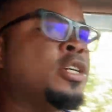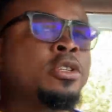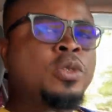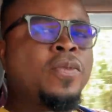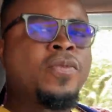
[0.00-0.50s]

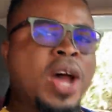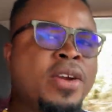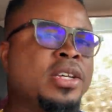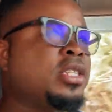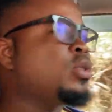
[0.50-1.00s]
So far
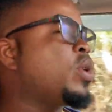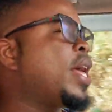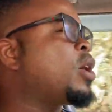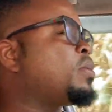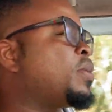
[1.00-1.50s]
as you
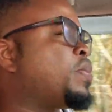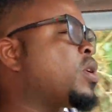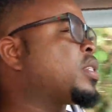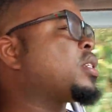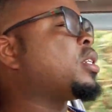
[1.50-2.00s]
help the
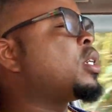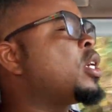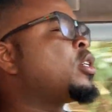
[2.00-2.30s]
person